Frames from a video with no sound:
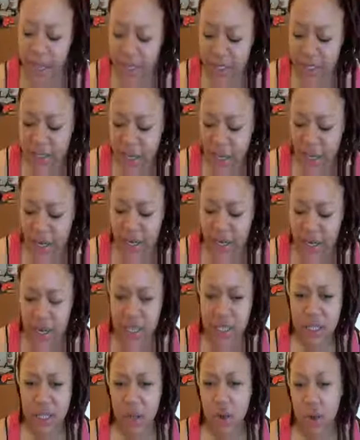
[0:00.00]
I said, an
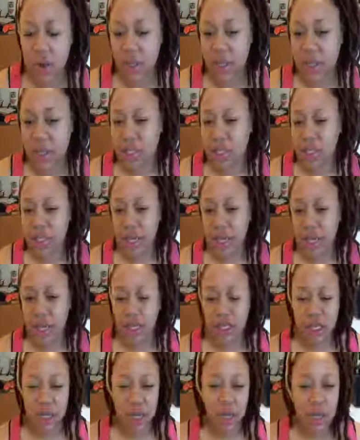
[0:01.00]
instant cooling
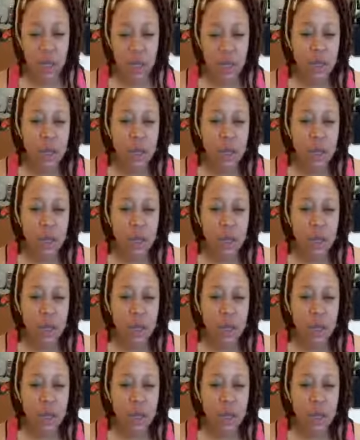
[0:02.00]
sensation.